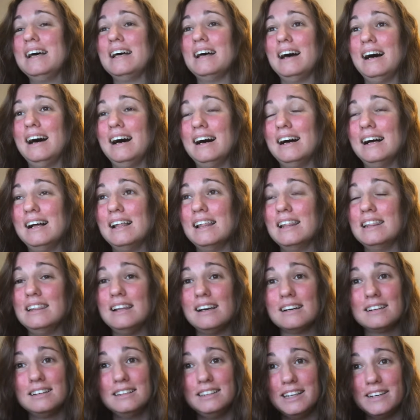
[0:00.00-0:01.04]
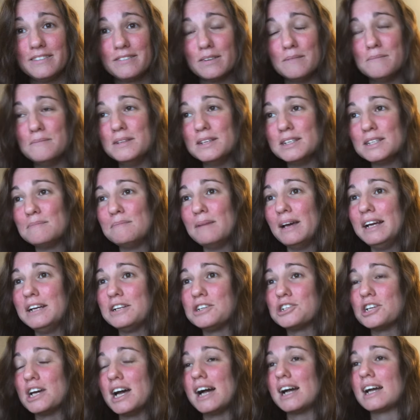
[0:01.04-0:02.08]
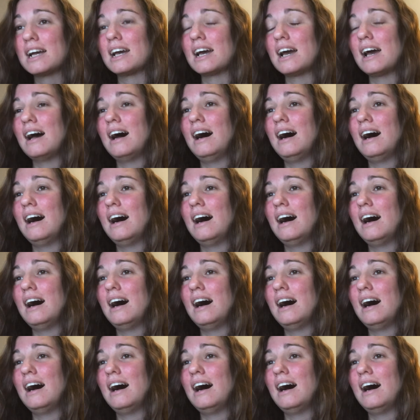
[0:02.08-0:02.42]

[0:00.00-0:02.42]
Luckily from this paycheck,